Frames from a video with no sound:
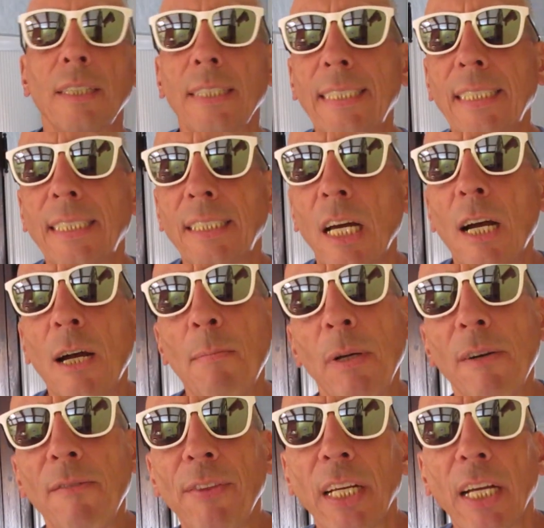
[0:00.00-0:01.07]
some
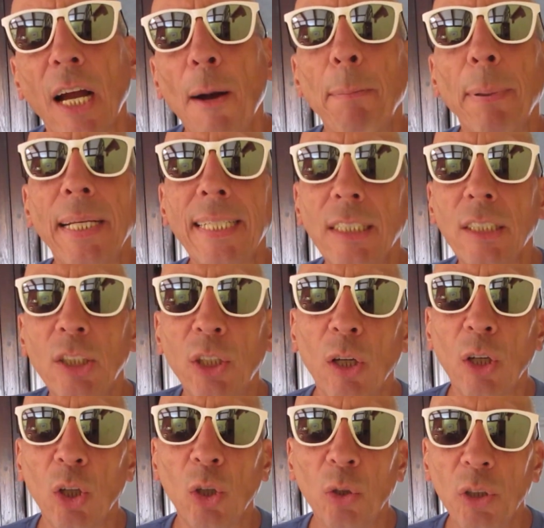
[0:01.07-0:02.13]
of the companies who